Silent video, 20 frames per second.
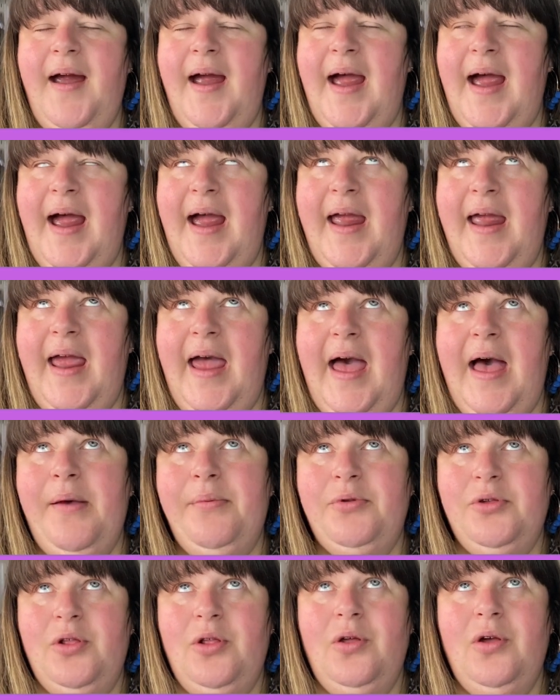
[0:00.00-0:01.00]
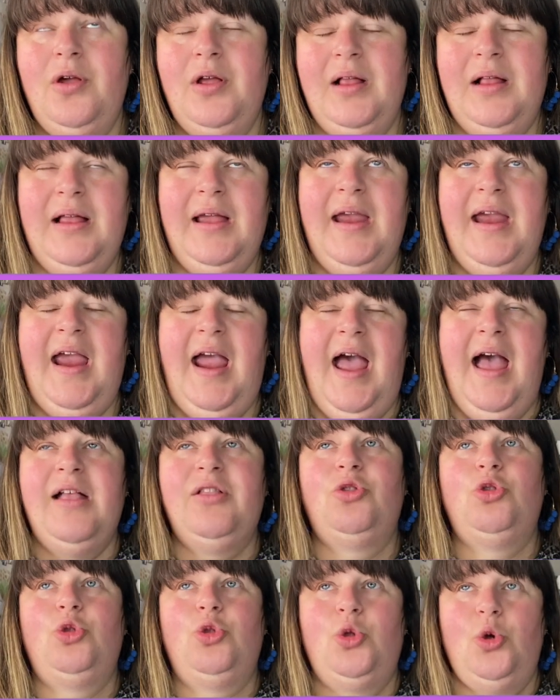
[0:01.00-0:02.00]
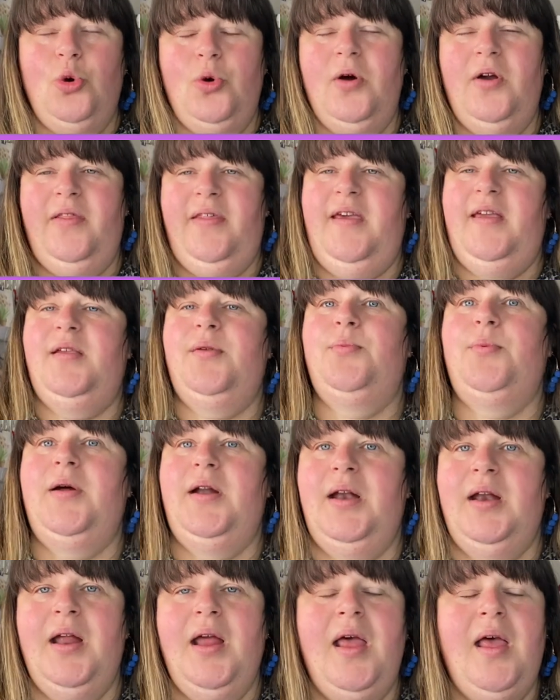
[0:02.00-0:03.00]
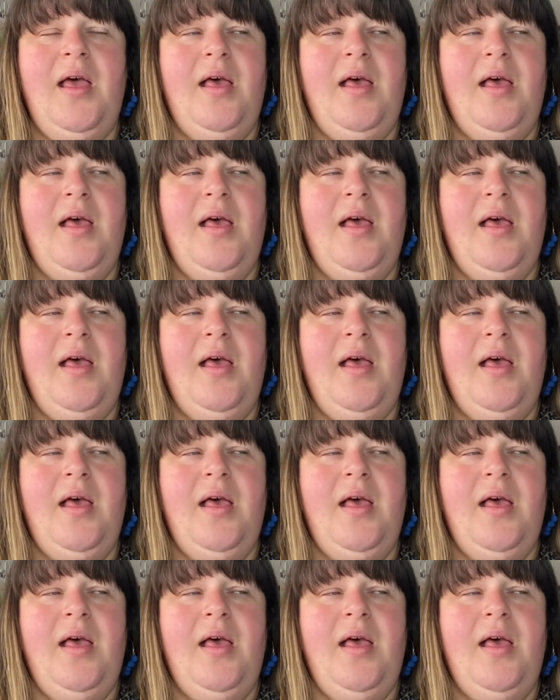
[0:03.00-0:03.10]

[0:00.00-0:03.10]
I absolutely adore this one.